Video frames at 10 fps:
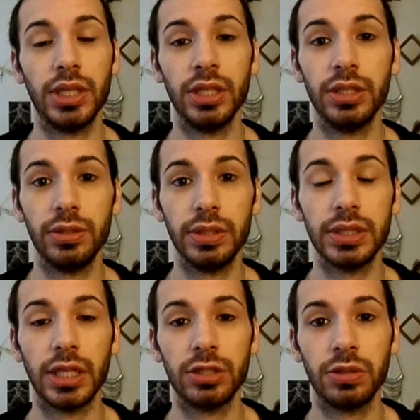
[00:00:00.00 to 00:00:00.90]
induce
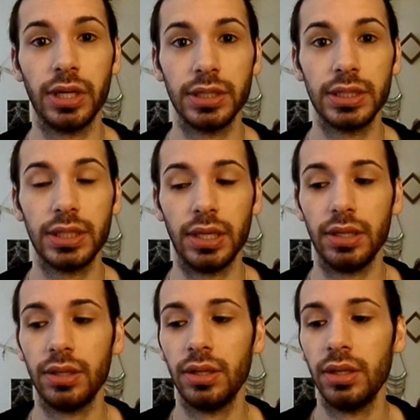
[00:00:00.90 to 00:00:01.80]
that trance state,
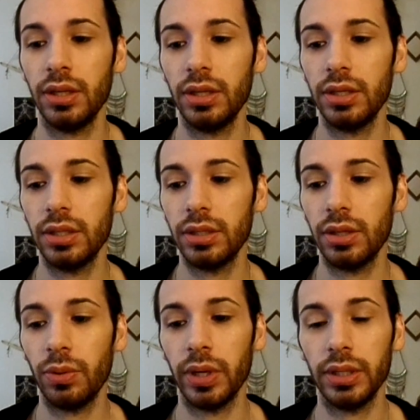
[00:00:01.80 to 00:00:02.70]

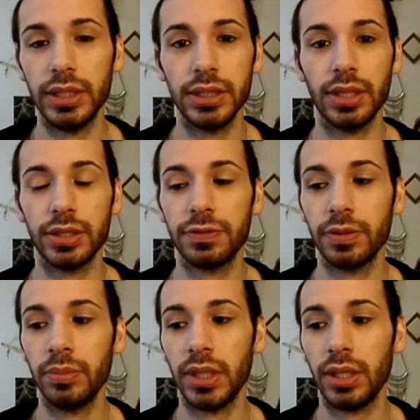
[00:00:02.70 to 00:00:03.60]
or at least it does for
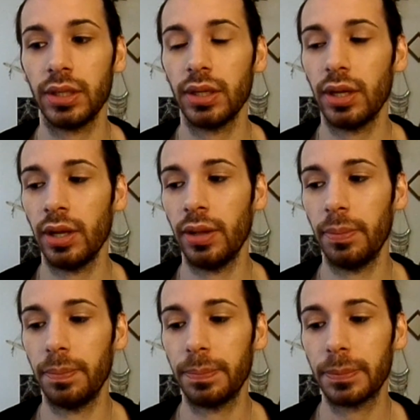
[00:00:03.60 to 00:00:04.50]
me.
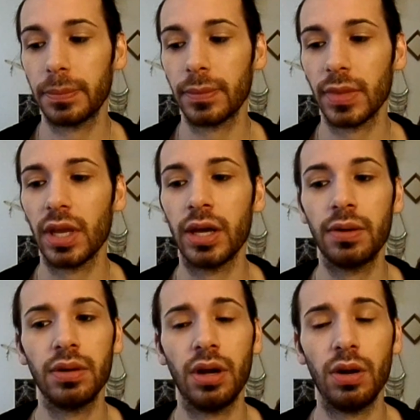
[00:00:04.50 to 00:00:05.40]
I
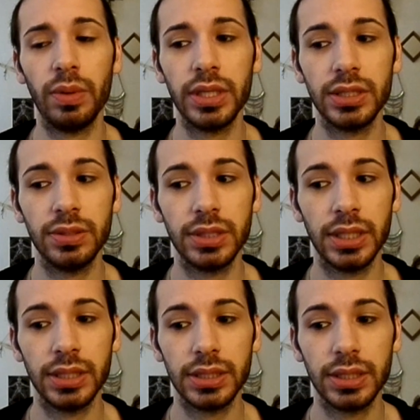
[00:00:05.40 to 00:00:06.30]
don't always use the
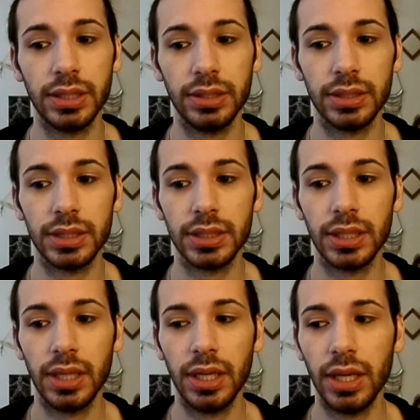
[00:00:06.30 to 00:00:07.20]
incense.
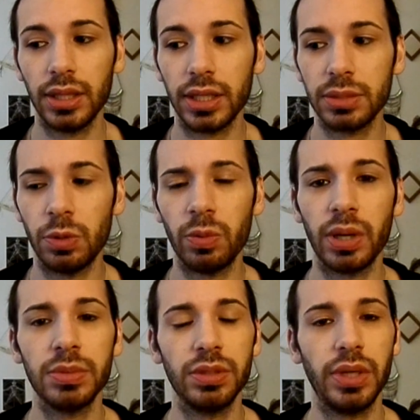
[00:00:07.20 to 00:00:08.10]
That's more when
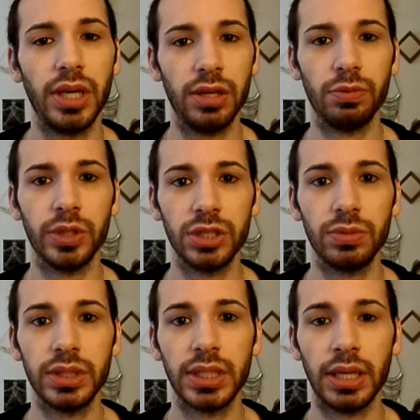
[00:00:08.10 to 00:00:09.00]
I'm doing in a
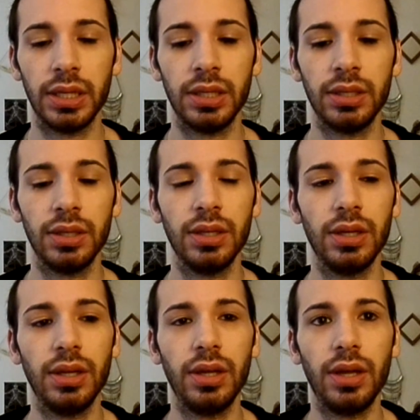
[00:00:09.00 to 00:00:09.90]
ritual setting.
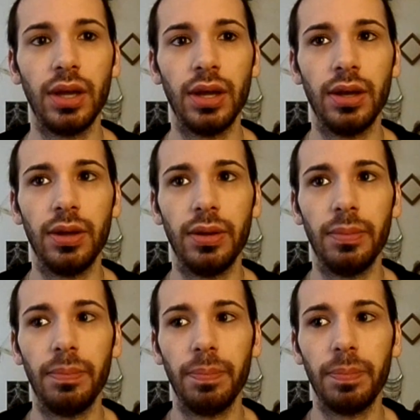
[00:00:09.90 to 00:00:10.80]

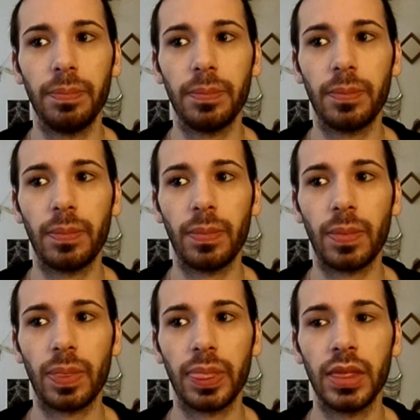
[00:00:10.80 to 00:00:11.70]

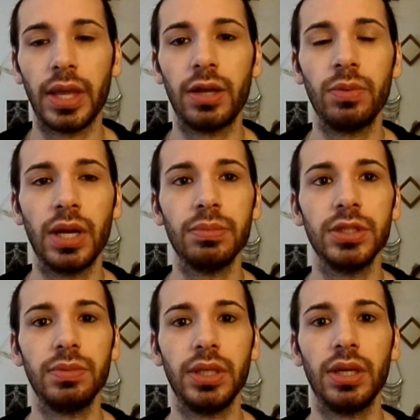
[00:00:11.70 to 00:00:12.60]
Like when I'm
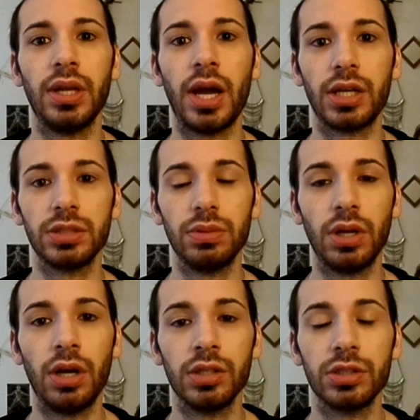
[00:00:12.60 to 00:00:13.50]
doing an actual
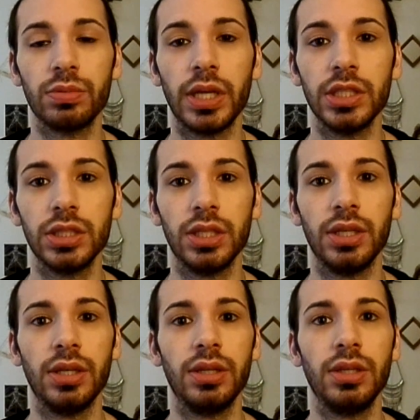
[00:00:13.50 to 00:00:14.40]

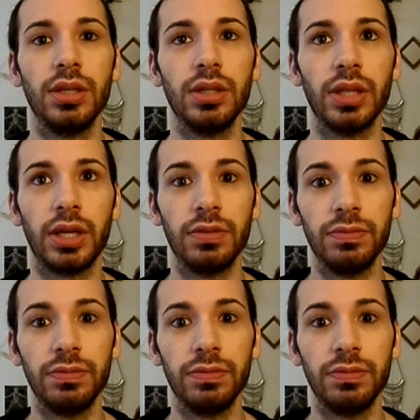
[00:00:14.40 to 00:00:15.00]
conjuration, like